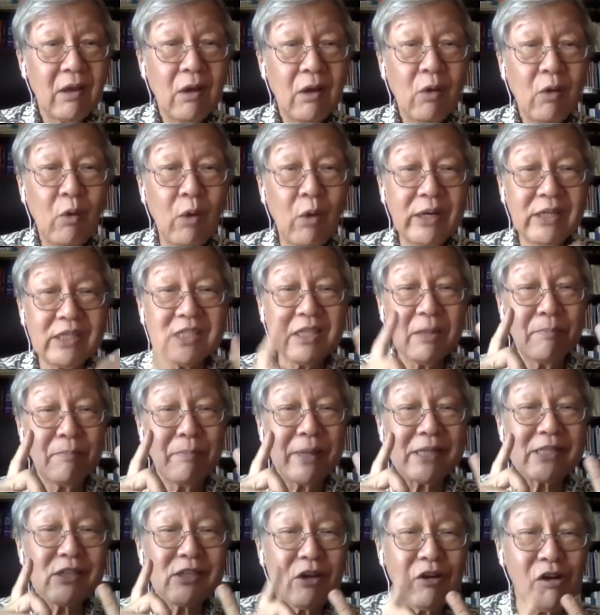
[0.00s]
What is the
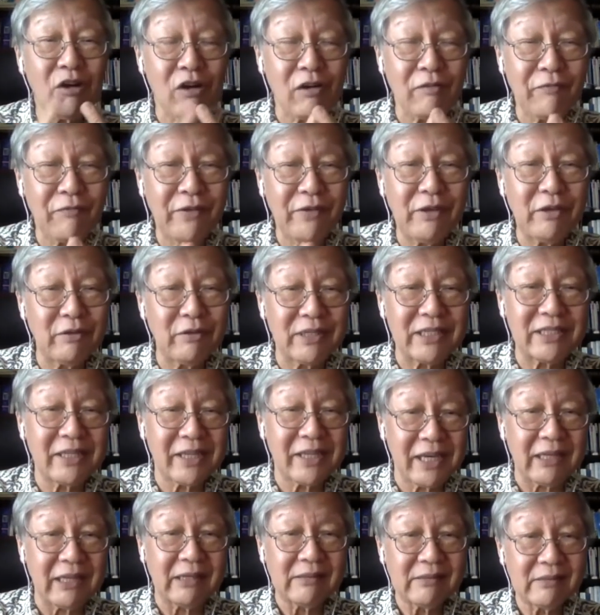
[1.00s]
best coffee you can
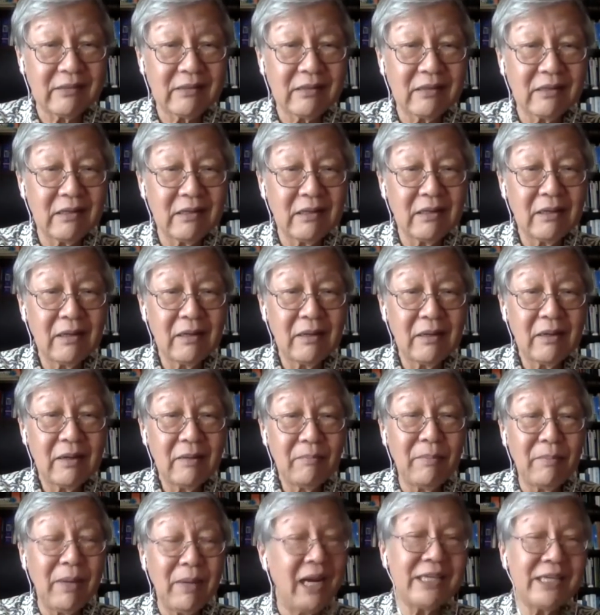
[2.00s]
get?
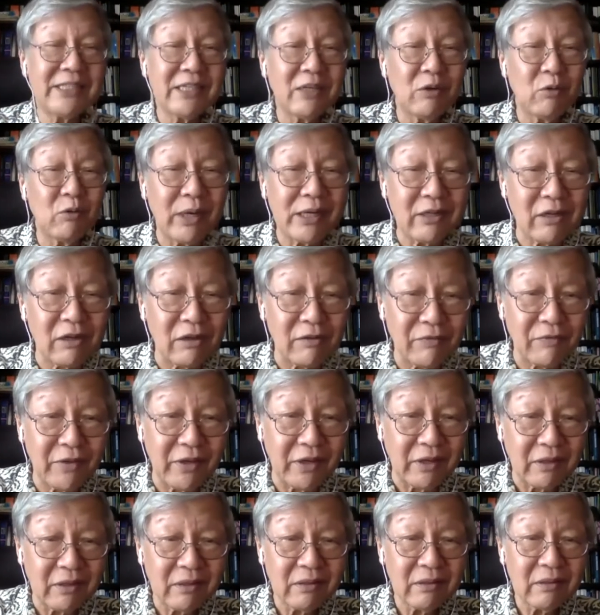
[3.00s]
Malaysian white
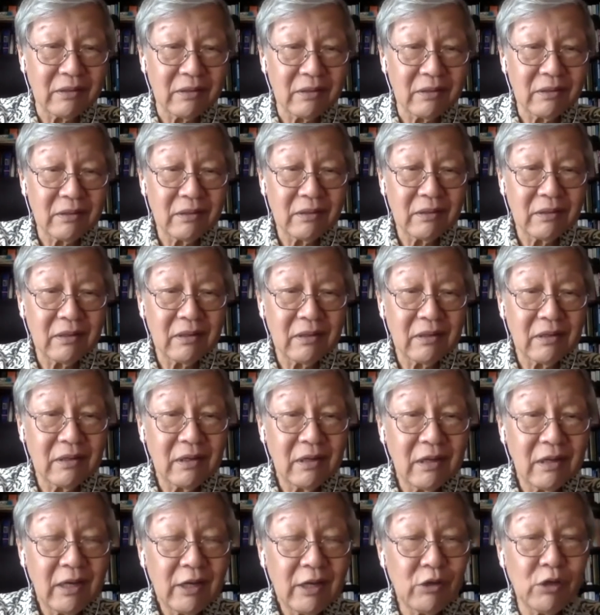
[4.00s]
coffee.
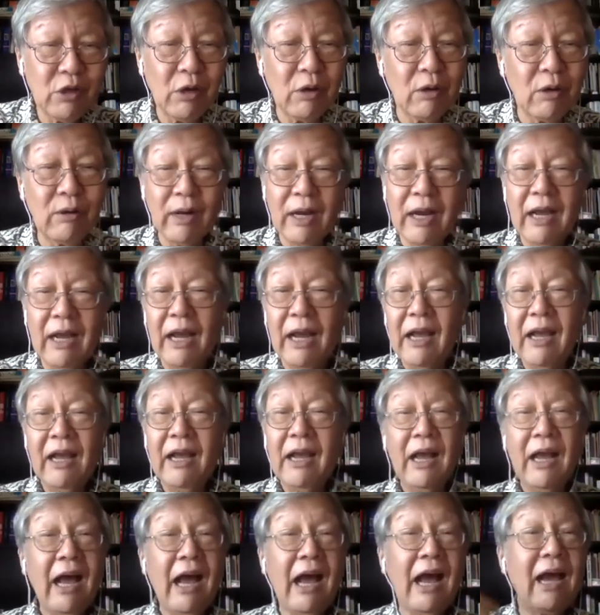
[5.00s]
You know,
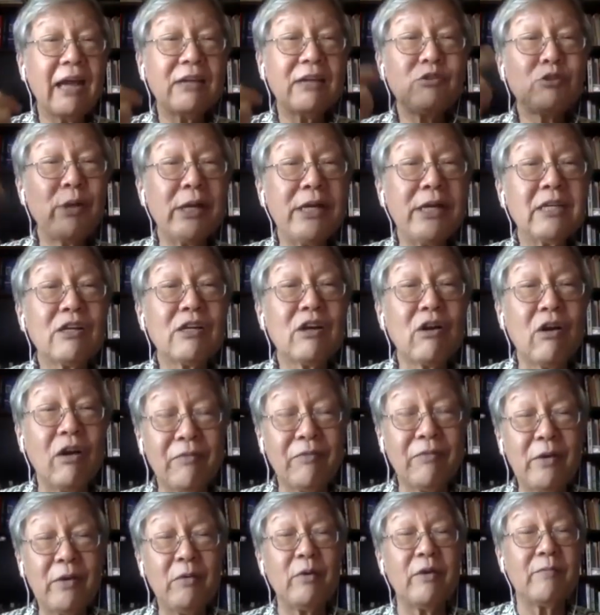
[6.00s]
I drink
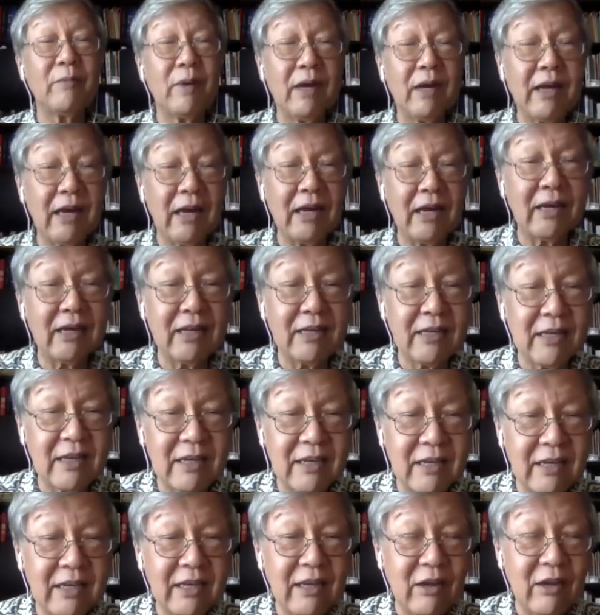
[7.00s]
coffee with
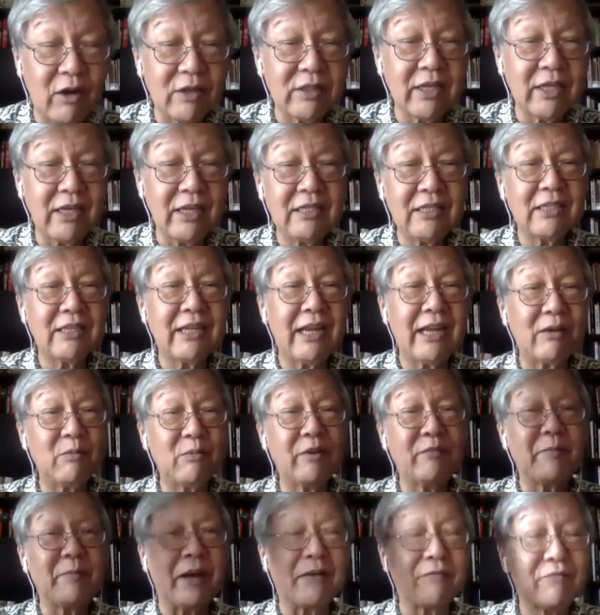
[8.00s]
on the internet
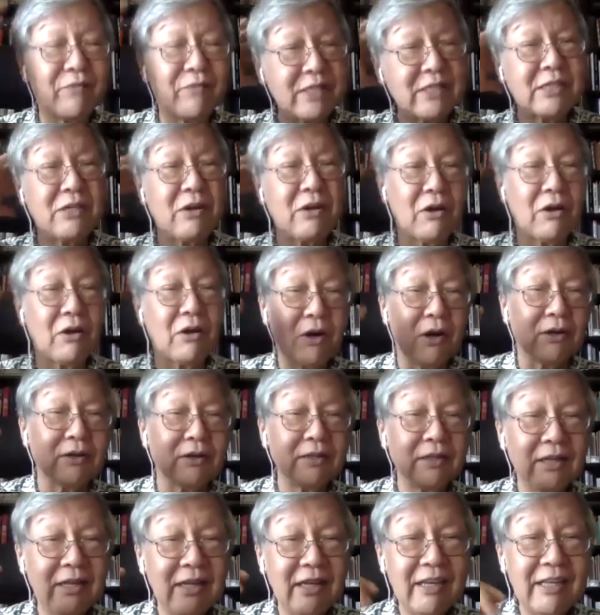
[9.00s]
with my friends in Hong Kong.
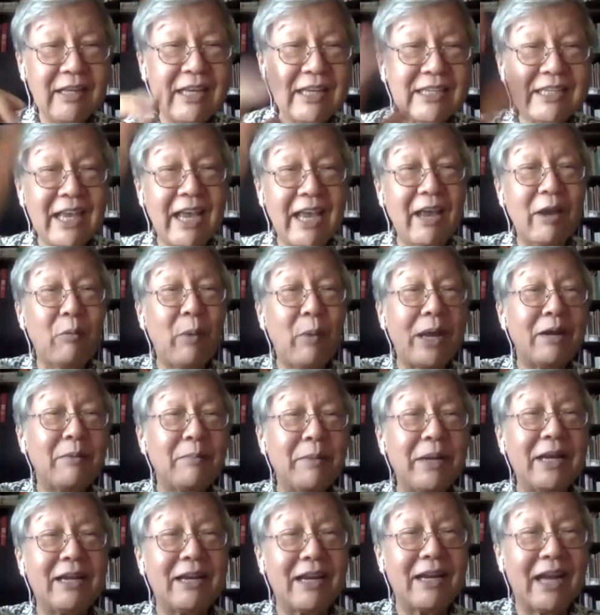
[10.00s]
They say, hey, wait a
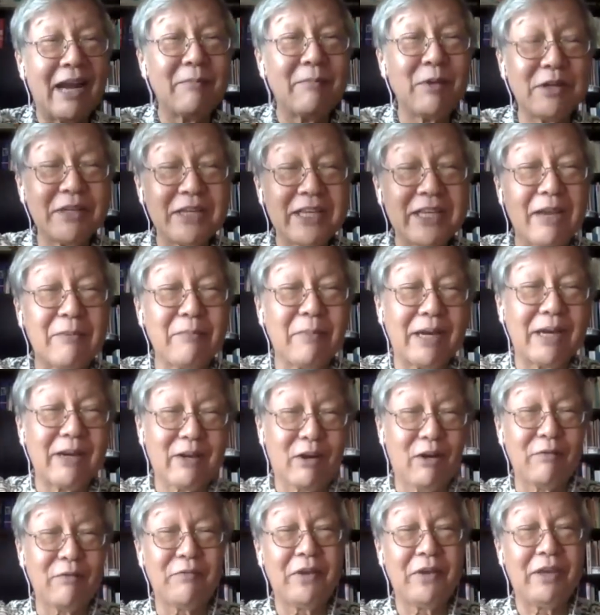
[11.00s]
minute, I'm going to get my
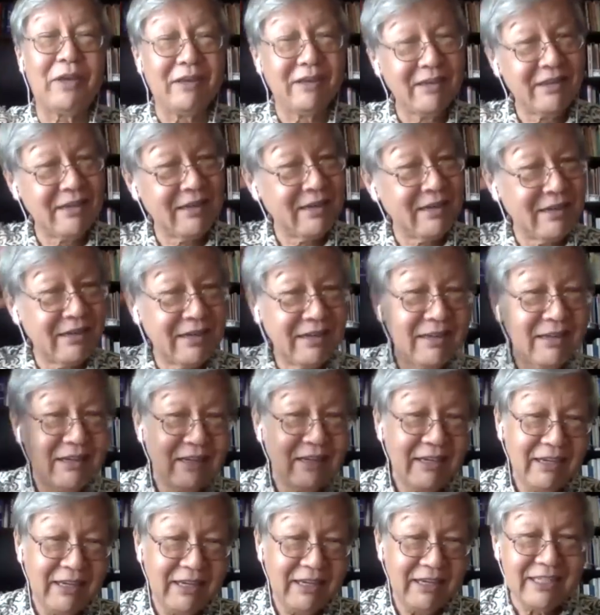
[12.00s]
coffee.
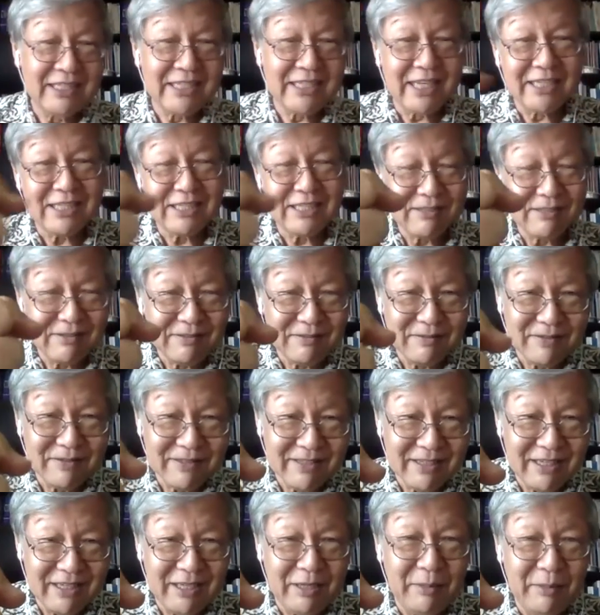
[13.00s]
It says
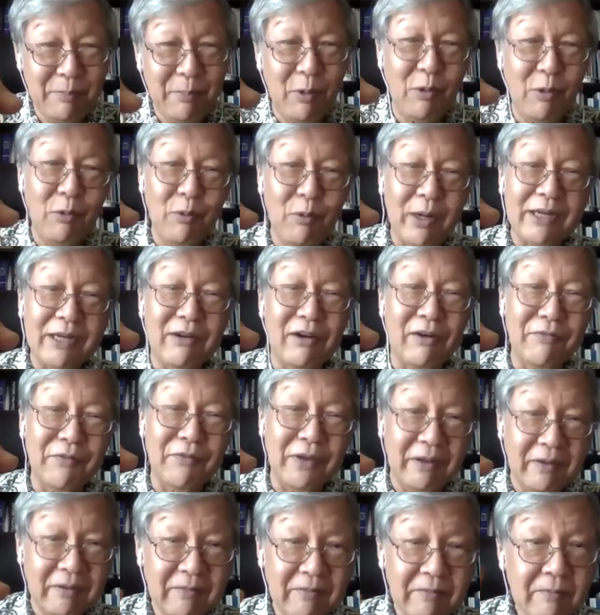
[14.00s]
Ipoh white
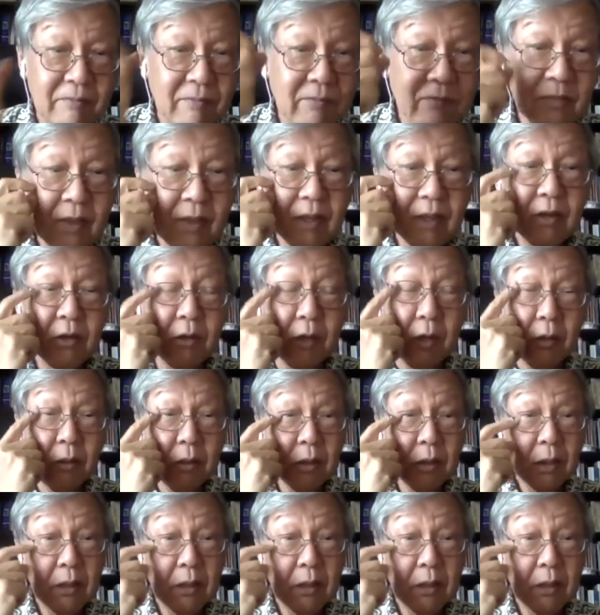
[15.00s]
coffee. You know?